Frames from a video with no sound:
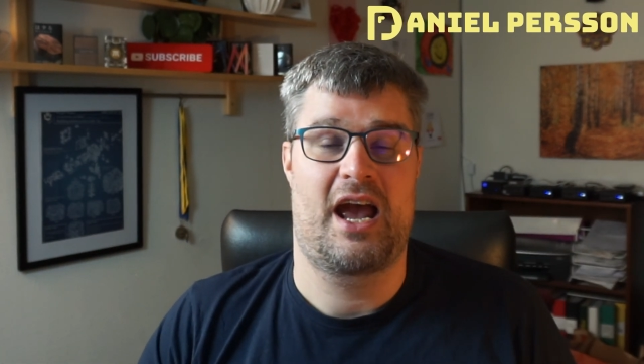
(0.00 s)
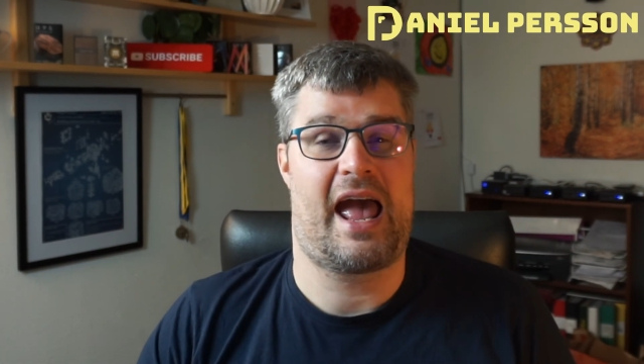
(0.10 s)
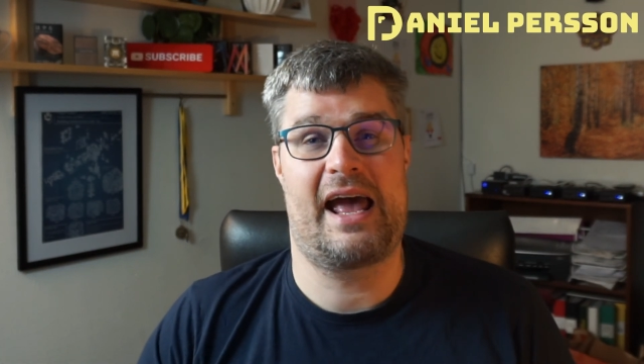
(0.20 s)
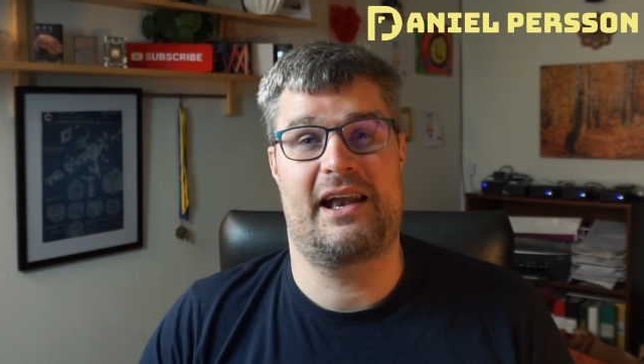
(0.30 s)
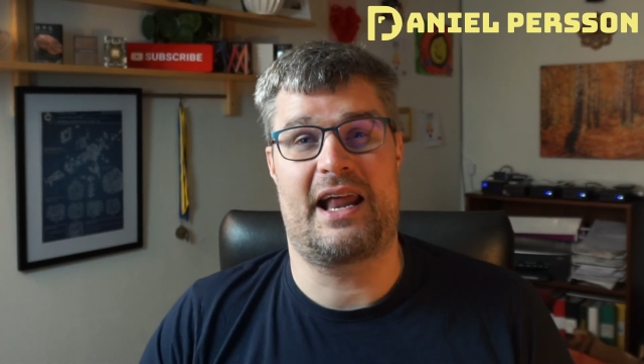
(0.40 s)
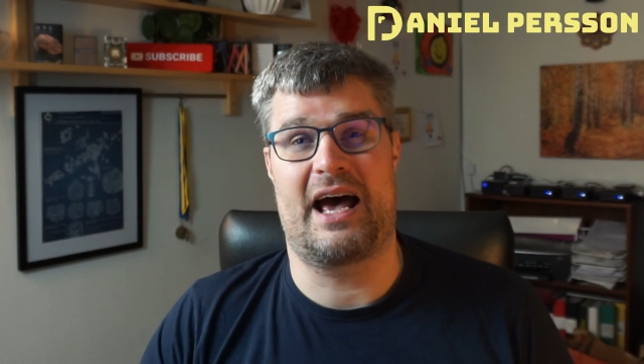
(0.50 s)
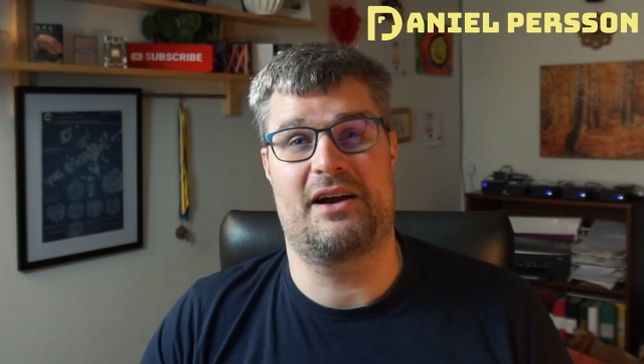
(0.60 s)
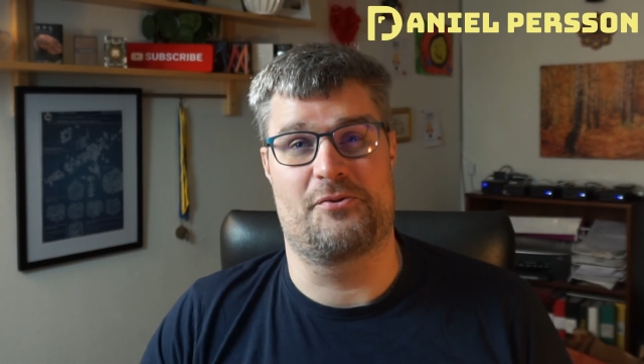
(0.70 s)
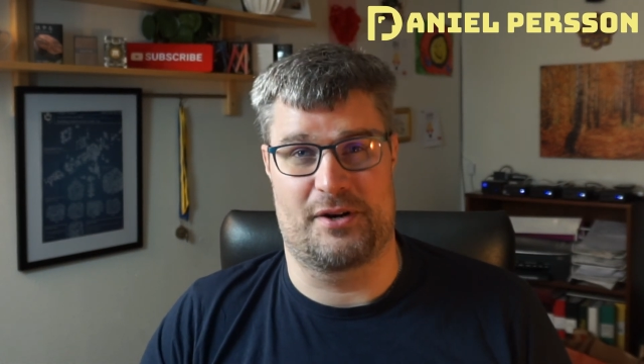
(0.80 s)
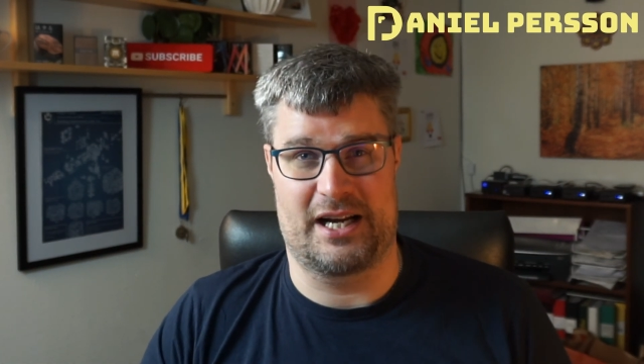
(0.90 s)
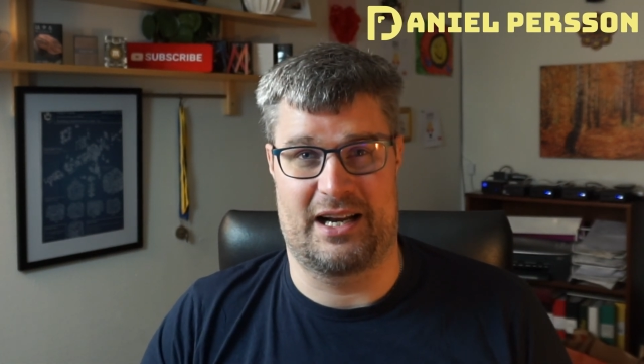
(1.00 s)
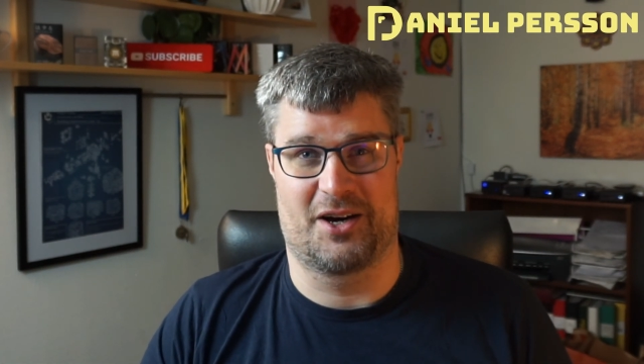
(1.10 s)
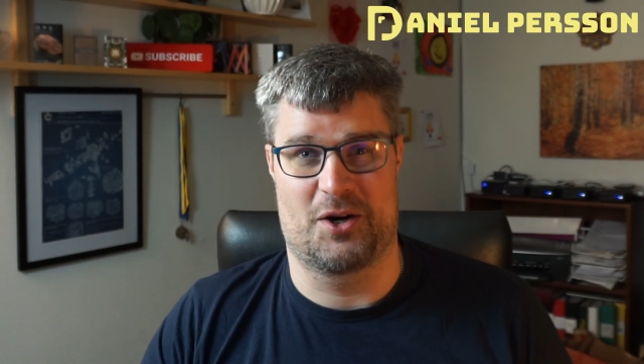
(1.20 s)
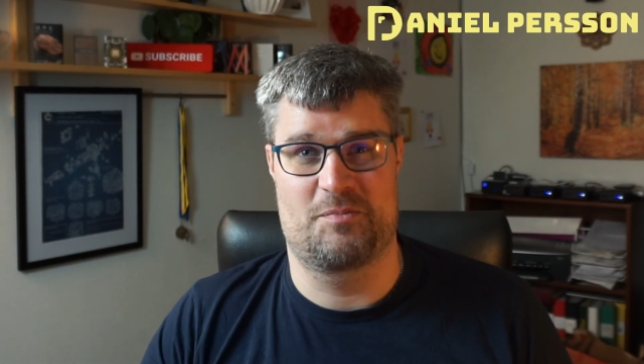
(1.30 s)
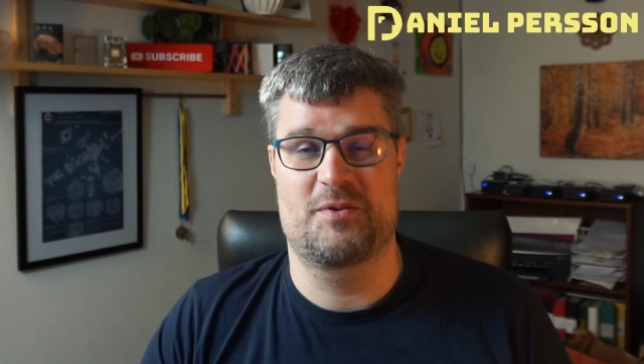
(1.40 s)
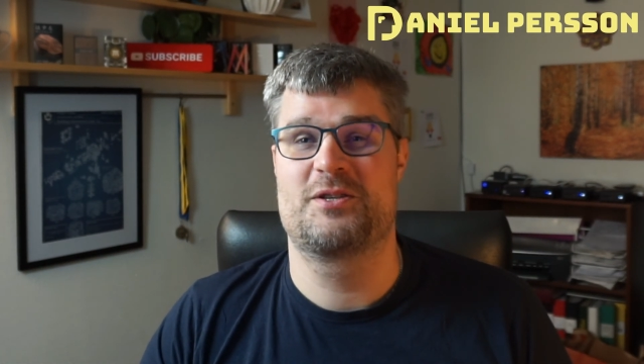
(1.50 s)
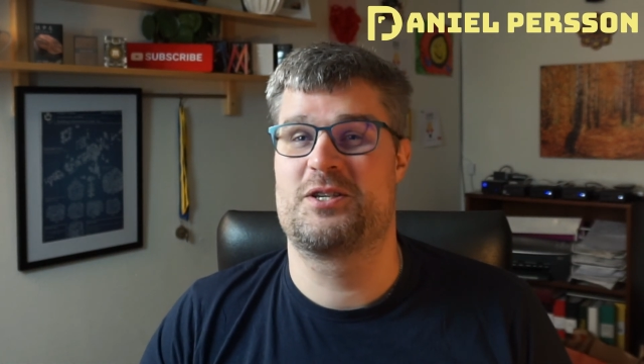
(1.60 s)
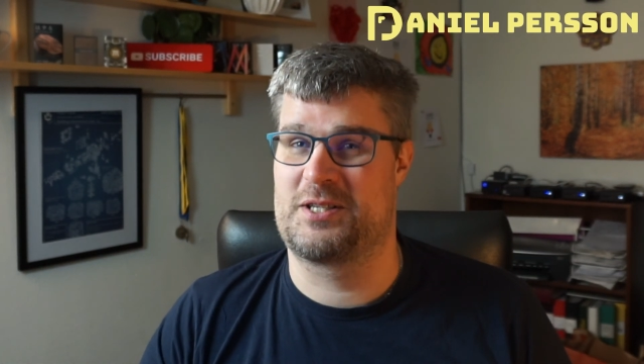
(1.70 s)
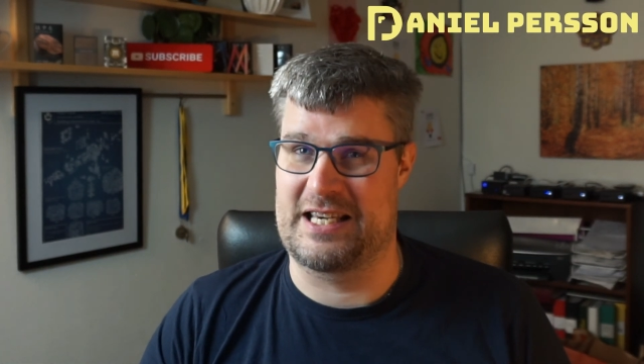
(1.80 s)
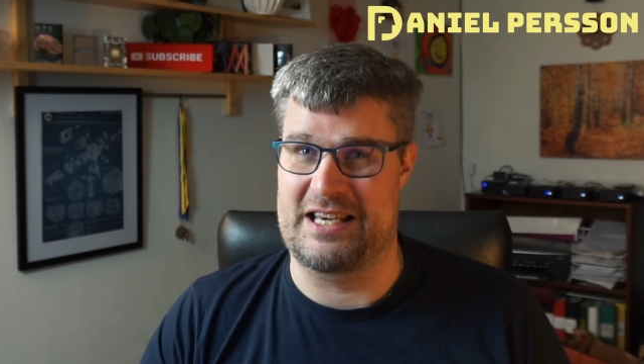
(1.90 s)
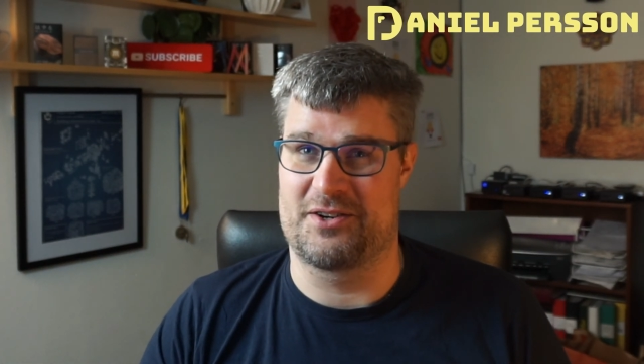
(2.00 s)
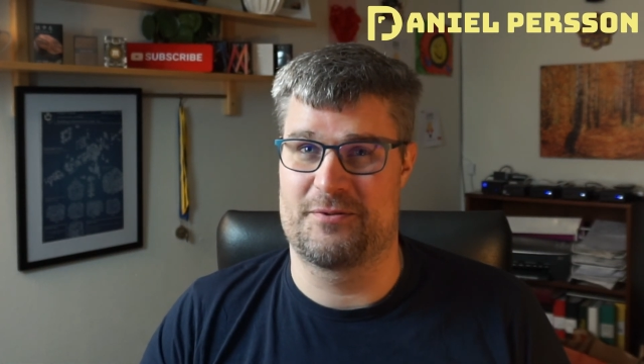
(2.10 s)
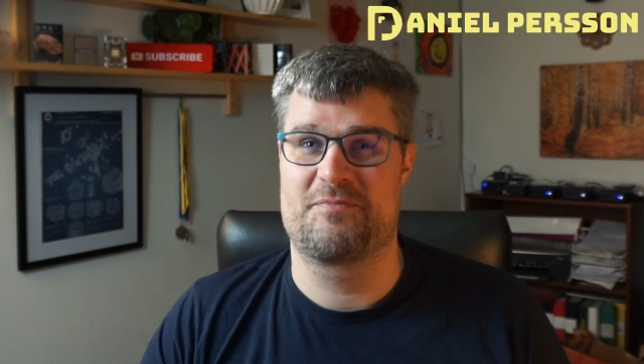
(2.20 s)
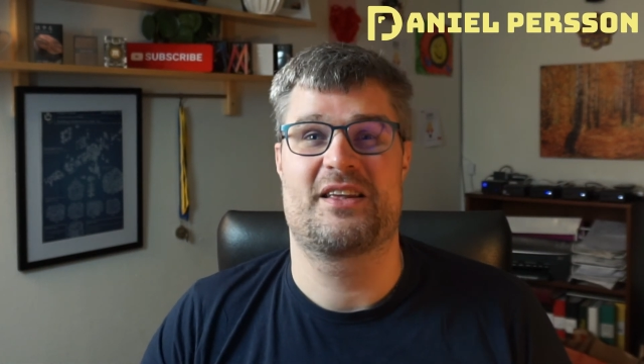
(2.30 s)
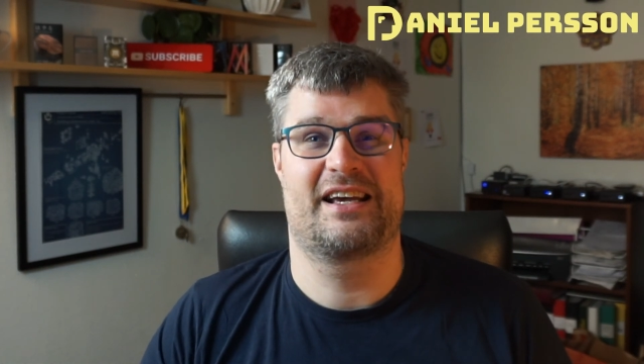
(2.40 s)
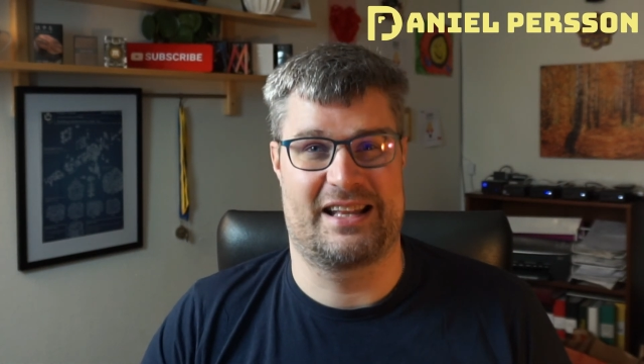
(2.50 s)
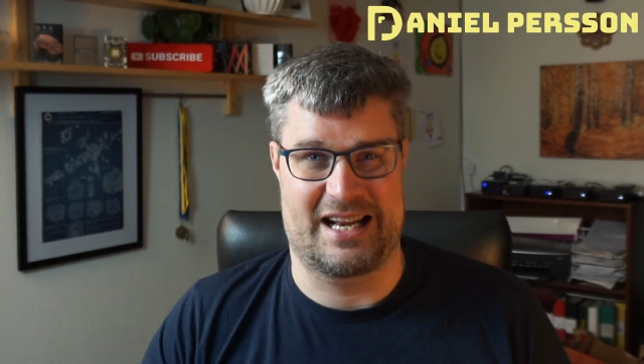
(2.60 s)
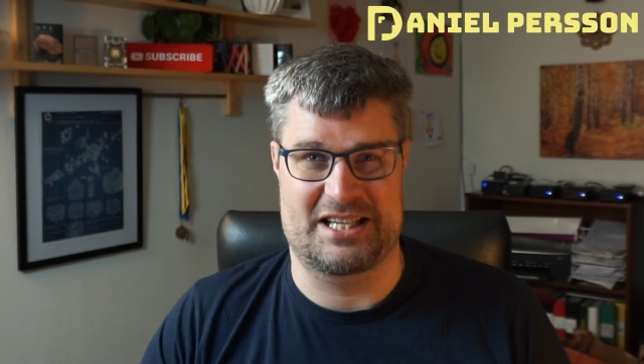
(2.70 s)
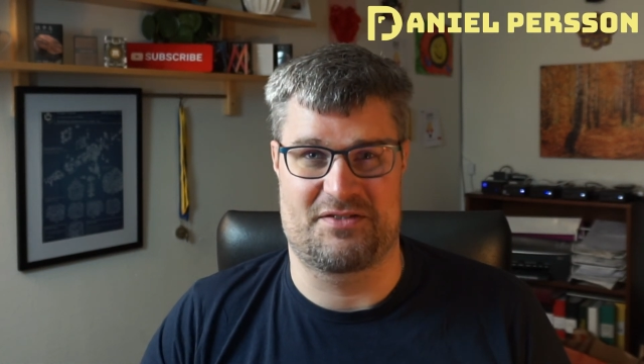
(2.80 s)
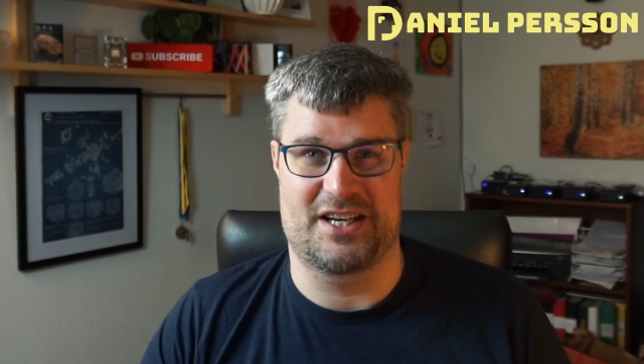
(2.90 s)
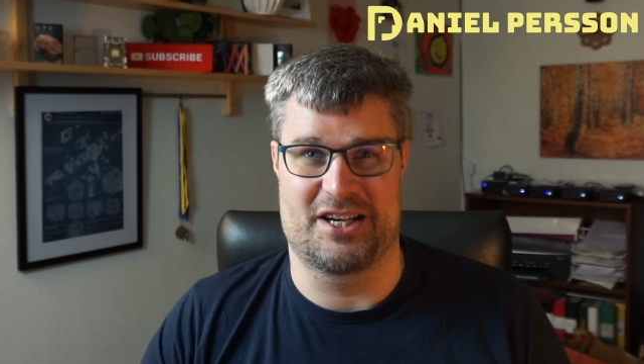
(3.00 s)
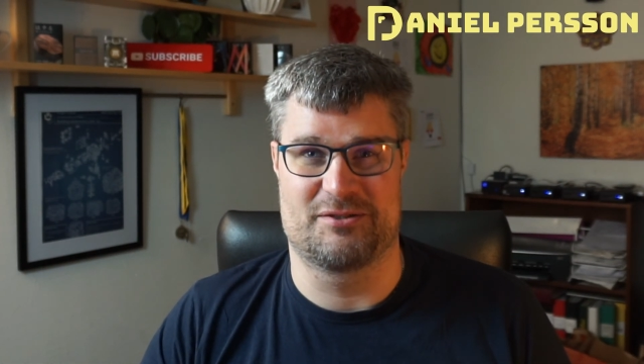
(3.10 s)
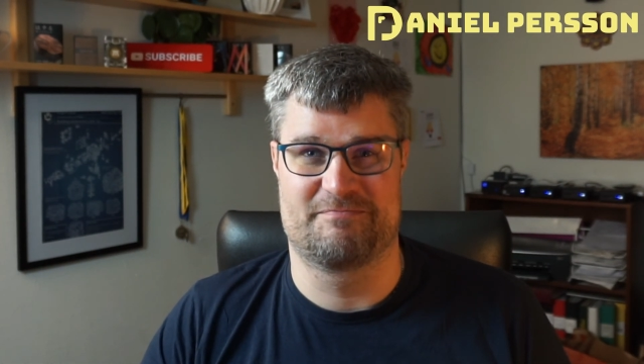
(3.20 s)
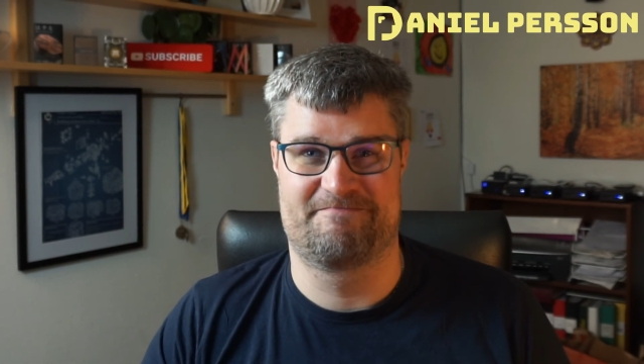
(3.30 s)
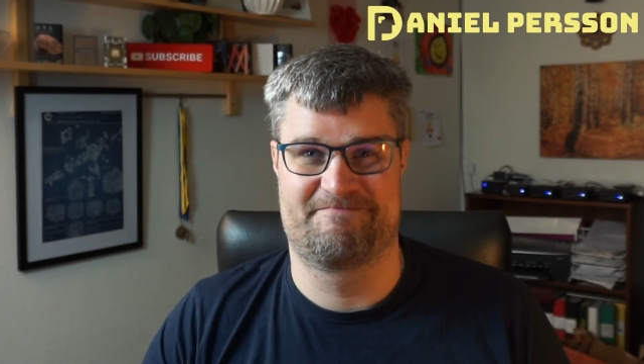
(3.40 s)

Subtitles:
And I really hope to see you in the next video.